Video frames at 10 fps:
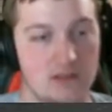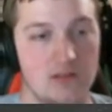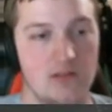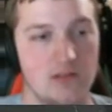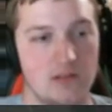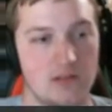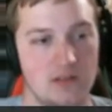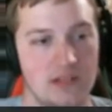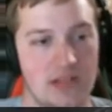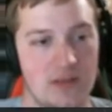
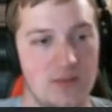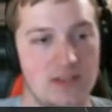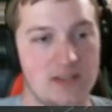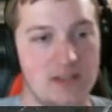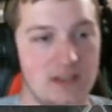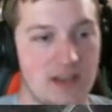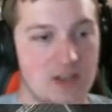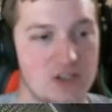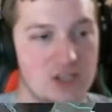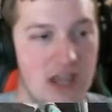Oh. Yeah, we basically gotta
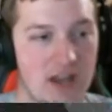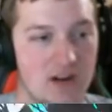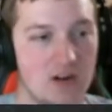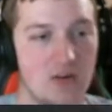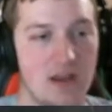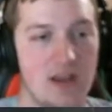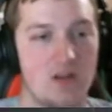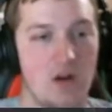shack our way.